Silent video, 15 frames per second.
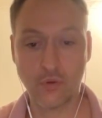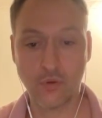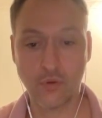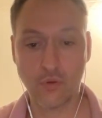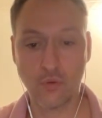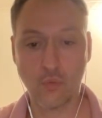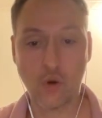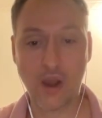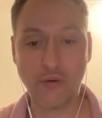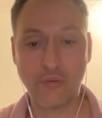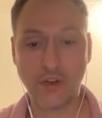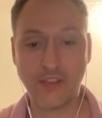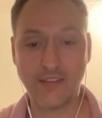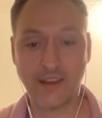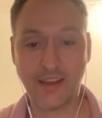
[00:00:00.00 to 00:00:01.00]
White
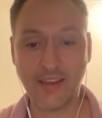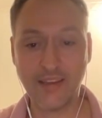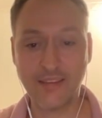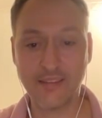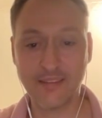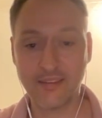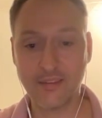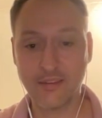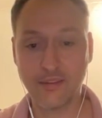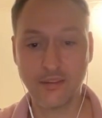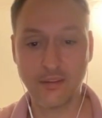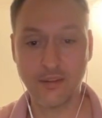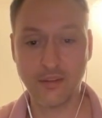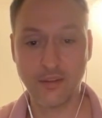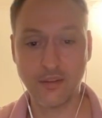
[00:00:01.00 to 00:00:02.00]
retakes,
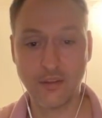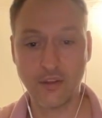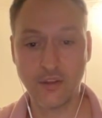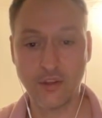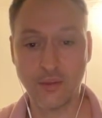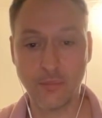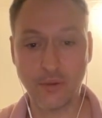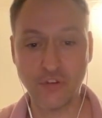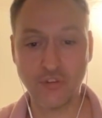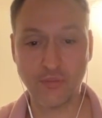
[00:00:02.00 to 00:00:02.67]
bishop